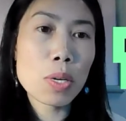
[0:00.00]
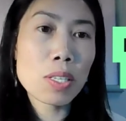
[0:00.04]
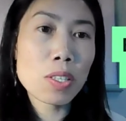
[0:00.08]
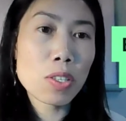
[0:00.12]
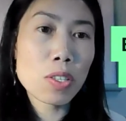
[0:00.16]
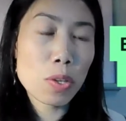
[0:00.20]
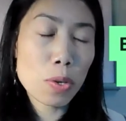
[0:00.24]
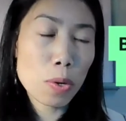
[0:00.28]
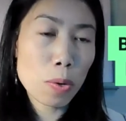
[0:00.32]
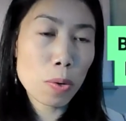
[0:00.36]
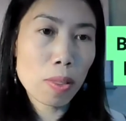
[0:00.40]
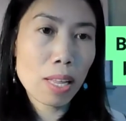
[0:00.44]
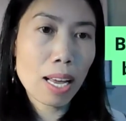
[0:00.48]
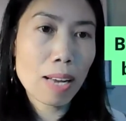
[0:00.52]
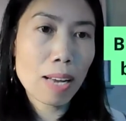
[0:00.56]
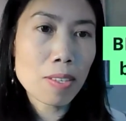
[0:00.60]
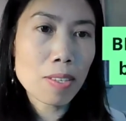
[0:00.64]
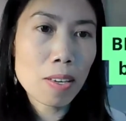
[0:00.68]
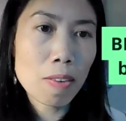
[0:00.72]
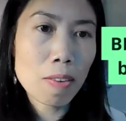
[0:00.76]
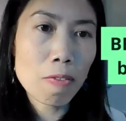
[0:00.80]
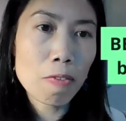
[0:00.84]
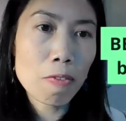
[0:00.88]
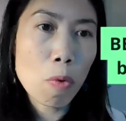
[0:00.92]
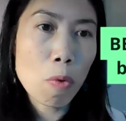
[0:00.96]

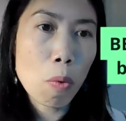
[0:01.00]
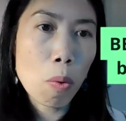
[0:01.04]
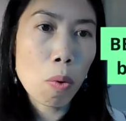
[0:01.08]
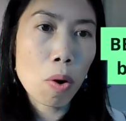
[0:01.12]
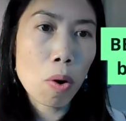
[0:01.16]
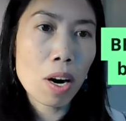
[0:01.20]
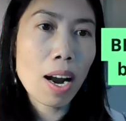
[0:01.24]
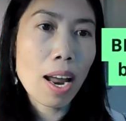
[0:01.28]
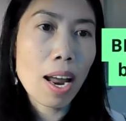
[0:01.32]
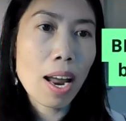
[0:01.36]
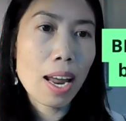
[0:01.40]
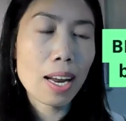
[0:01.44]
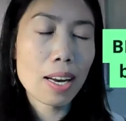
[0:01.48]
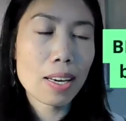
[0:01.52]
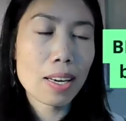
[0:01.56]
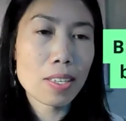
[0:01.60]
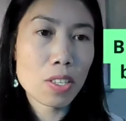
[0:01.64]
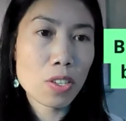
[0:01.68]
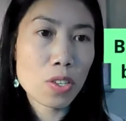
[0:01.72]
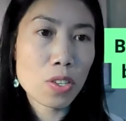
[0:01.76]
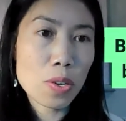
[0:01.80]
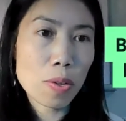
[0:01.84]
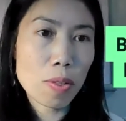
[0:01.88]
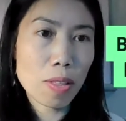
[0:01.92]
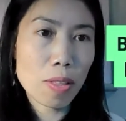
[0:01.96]
2004 and
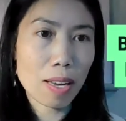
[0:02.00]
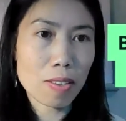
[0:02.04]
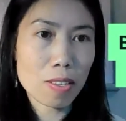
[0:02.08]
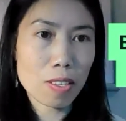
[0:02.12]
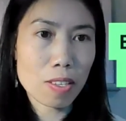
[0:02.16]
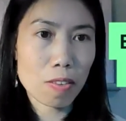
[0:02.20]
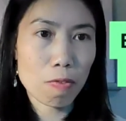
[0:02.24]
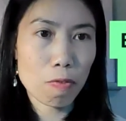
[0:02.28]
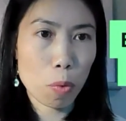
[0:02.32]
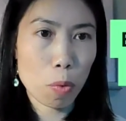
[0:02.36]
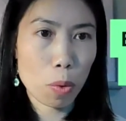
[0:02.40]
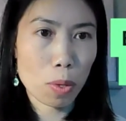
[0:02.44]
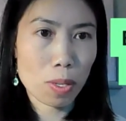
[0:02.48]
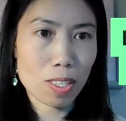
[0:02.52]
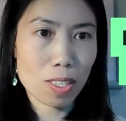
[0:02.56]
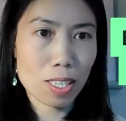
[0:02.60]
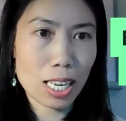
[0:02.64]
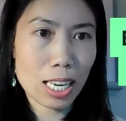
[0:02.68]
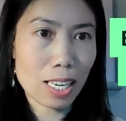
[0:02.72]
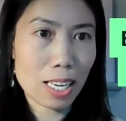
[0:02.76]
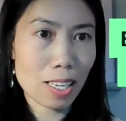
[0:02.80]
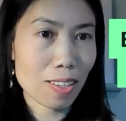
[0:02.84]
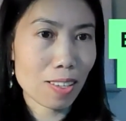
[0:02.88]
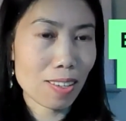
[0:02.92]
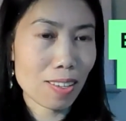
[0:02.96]

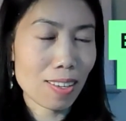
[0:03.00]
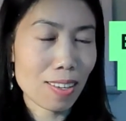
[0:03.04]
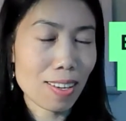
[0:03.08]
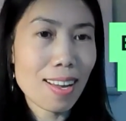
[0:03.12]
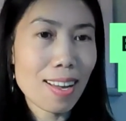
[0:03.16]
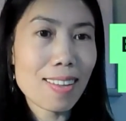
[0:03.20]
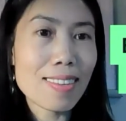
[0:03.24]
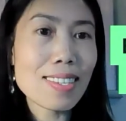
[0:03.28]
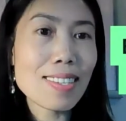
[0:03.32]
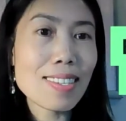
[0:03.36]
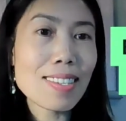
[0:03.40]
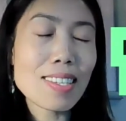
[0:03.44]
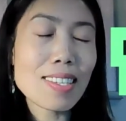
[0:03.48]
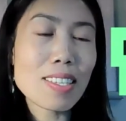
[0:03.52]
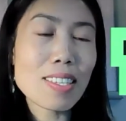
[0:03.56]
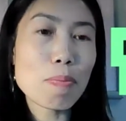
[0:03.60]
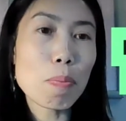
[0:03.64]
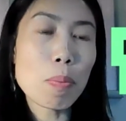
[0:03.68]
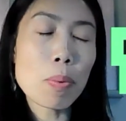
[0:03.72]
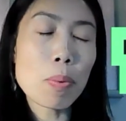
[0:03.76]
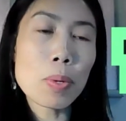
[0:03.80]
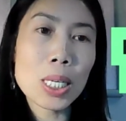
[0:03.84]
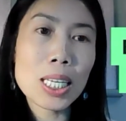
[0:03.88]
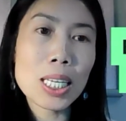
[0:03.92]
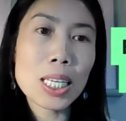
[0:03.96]
2014. This is
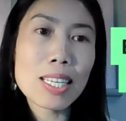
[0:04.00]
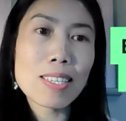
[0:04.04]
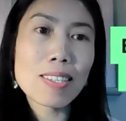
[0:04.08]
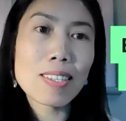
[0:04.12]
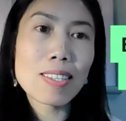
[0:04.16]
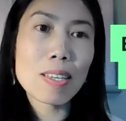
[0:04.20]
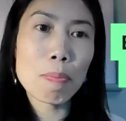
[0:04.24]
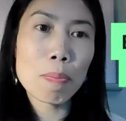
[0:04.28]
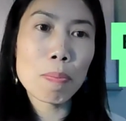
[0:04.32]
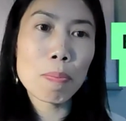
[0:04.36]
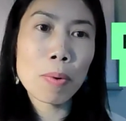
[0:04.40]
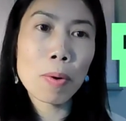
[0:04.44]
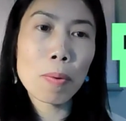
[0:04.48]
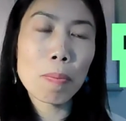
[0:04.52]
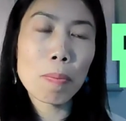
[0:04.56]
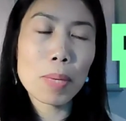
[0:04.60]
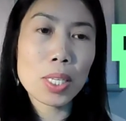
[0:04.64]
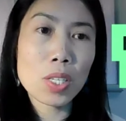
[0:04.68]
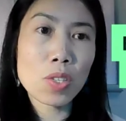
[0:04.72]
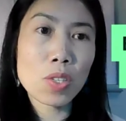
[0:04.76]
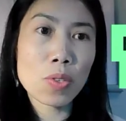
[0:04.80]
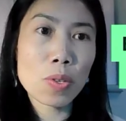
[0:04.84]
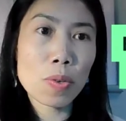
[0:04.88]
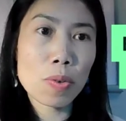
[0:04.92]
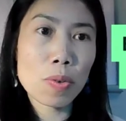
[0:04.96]
pretty simple, but
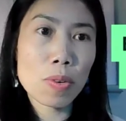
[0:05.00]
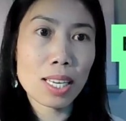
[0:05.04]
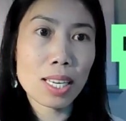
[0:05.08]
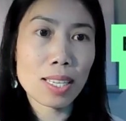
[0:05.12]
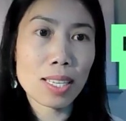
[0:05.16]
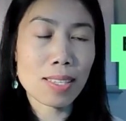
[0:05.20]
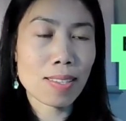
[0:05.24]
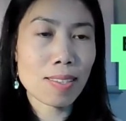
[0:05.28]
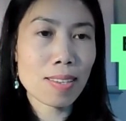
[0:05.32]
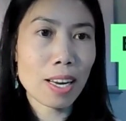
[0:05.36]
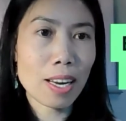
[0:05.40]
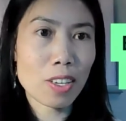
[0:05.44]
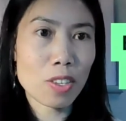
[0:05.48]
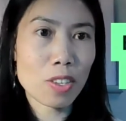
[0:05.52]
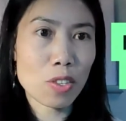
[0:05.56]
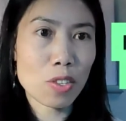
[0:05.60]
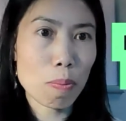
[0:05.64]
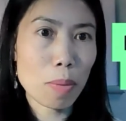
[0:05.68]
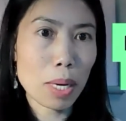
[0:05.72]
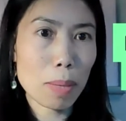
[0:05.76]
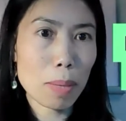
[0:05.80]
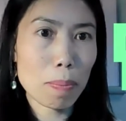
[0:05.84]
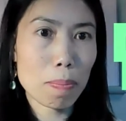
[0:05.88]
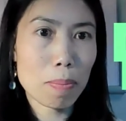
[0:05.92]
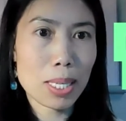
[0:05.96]
students tend to
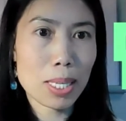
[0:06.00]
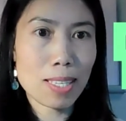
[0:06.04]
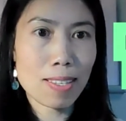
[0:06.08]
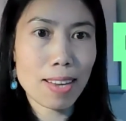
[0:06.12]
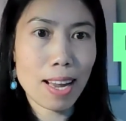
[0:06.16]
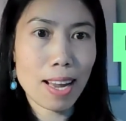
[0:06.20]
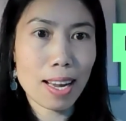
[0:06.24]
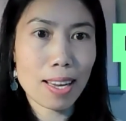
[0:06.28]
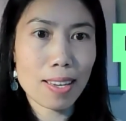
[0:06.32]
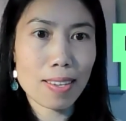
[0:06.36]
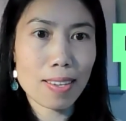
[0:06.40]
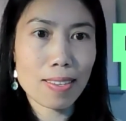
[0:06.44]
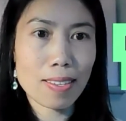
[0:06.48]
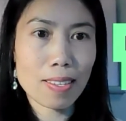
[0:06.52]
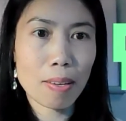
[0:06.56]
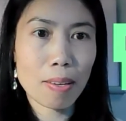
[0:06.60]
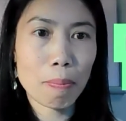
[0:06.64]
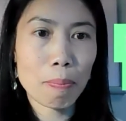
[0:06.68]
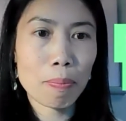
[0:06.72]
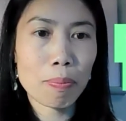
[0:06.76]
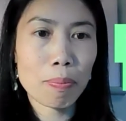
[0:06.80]
make mistakes.